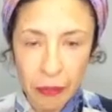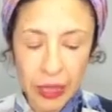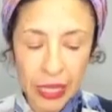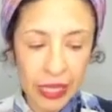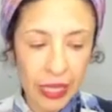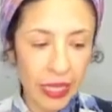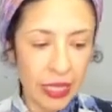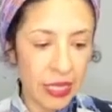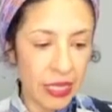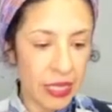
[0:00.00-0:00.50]

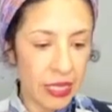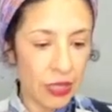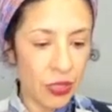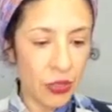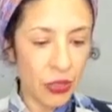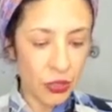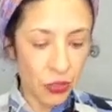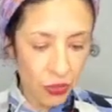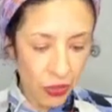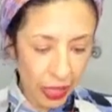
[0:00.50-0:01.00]
because
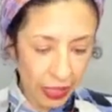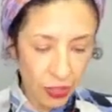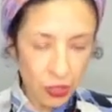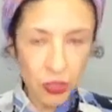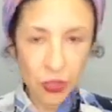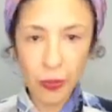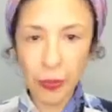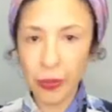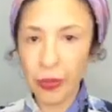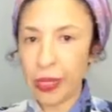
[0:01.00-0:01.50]
you're trying
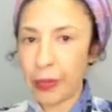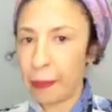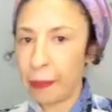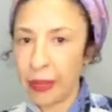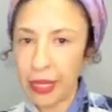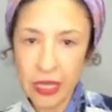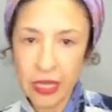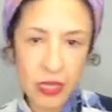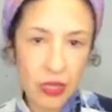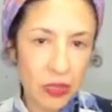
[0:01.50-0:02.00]
to put a
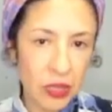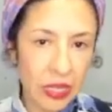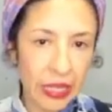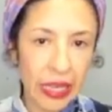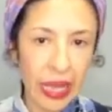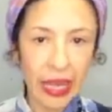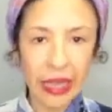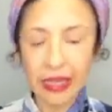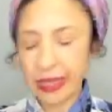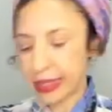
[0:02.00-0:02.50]
puzzle
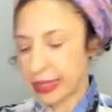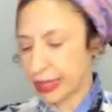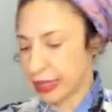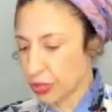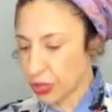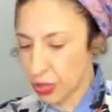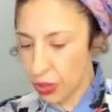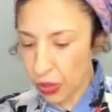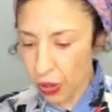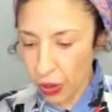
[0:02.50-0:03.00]
together and
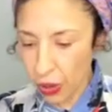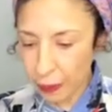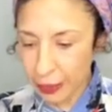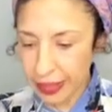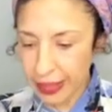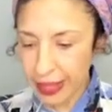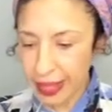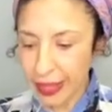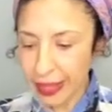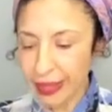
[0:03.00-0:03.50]
it's so
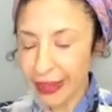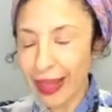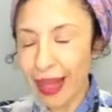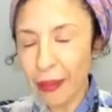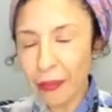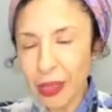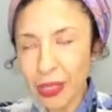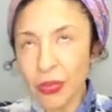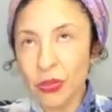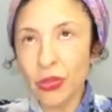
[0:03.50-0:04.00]
complicated.
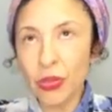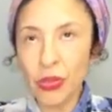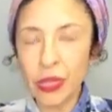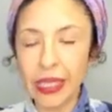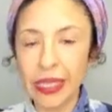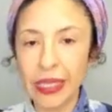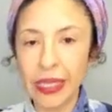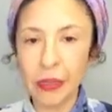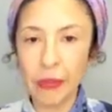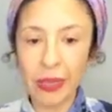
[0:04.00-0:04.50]
I mean, you do
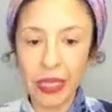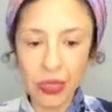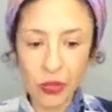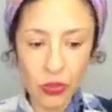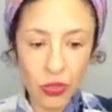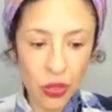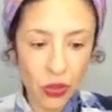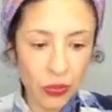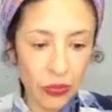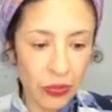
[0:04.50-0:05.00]
learn, but
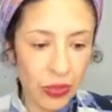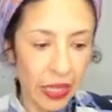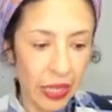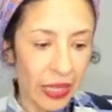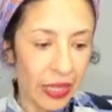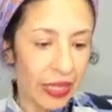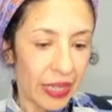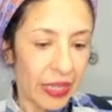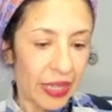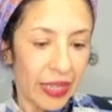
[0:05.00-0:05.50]
you don't
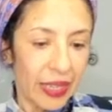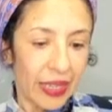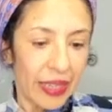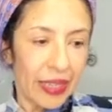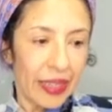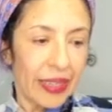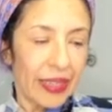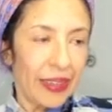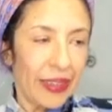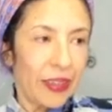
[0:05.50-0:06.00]

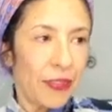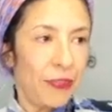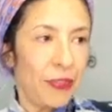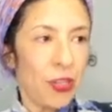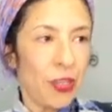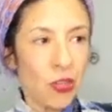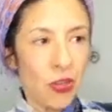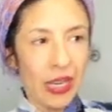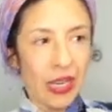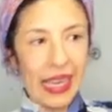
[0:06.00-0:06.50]

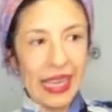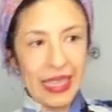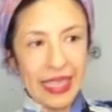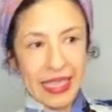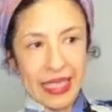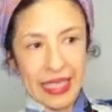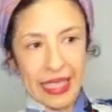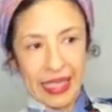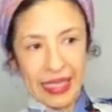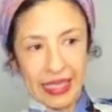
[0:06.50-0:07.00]

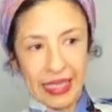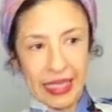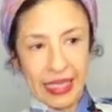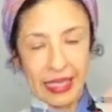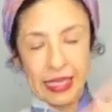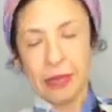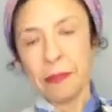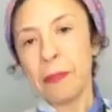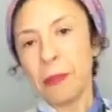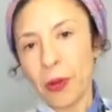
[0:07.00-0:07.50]
visualize like the
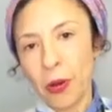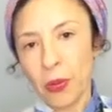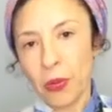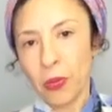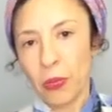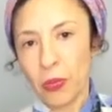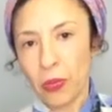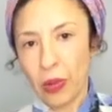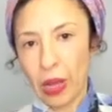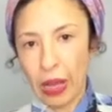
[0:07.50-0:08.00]

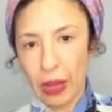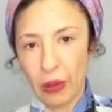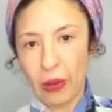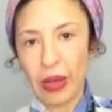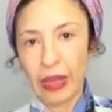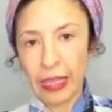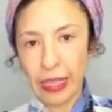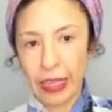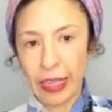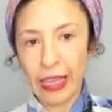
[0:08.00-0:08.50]
simple.
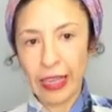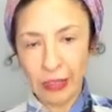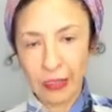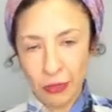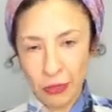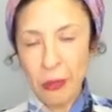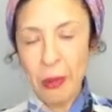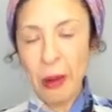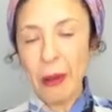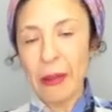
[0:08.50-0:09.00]

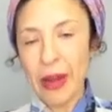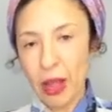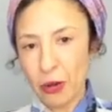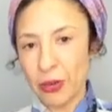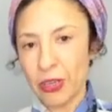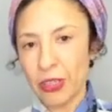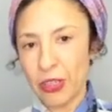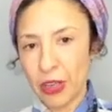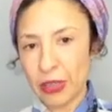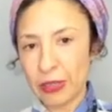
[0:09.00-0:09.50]
Remember how
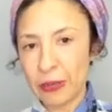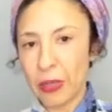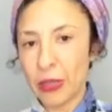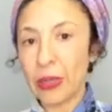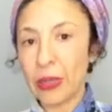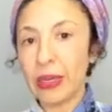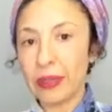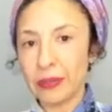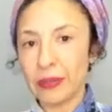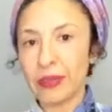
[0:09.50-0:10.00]
we're talking
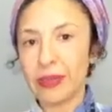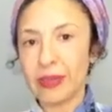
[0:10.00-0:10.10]
about